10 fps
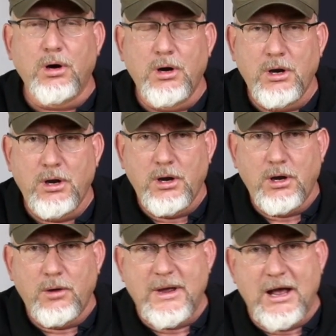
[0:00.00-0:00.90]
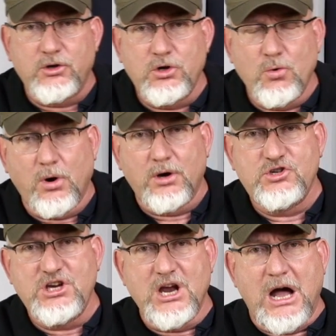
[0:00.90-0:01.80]
about URGI,
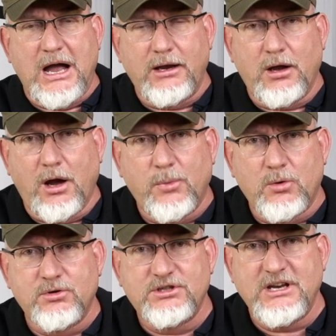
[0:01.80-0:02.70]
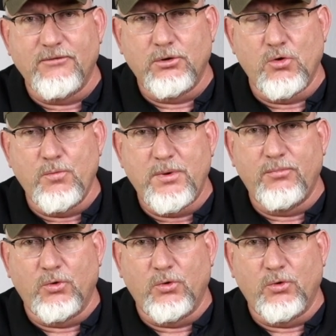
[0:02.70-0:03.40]
Upper Receiver Group Improved.